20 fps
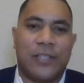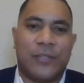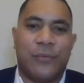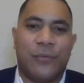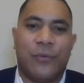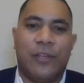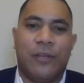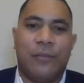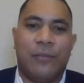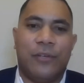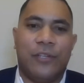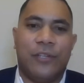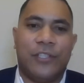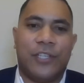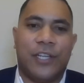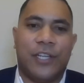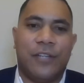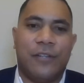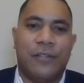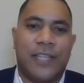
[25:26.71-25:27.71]
We really
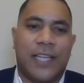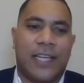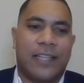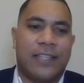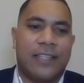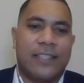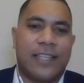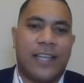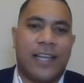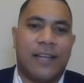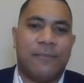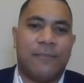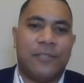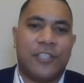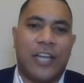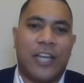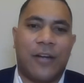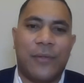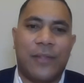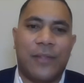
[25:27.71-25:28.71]
appreciate you taking the time to
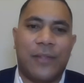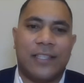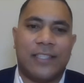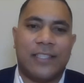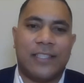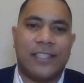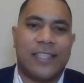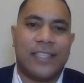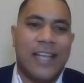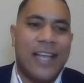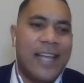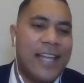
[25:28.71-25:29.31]
chat with us.